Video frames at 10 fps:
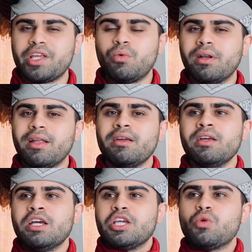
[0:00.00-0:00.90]
You want to
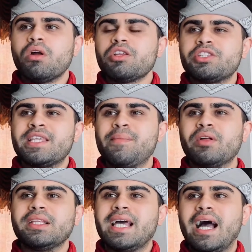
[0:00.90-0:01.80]
you want to
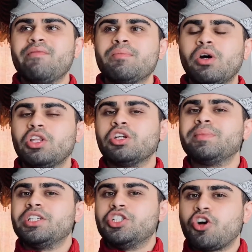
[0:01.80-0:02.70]
typically have them a little
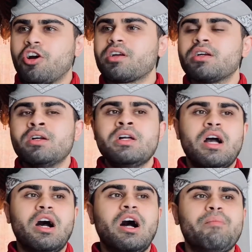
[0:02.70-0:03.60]
bit dark,
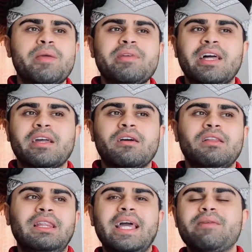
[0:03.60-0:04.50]
uh, maybe like
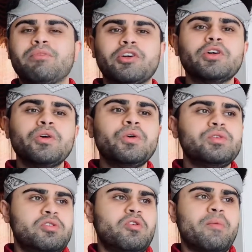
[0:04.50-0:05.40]
light
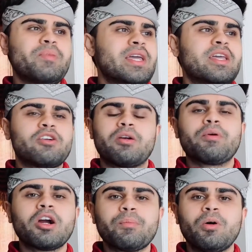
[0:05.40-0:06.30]
maroon or pink or
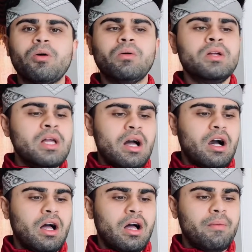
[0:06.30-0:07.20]
purple,
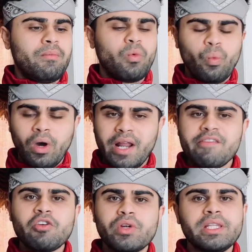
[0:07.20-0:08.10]
um,
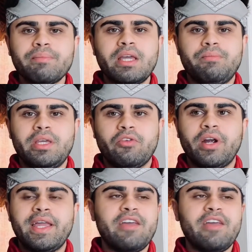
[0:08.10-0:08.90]
whatever it really may be, right?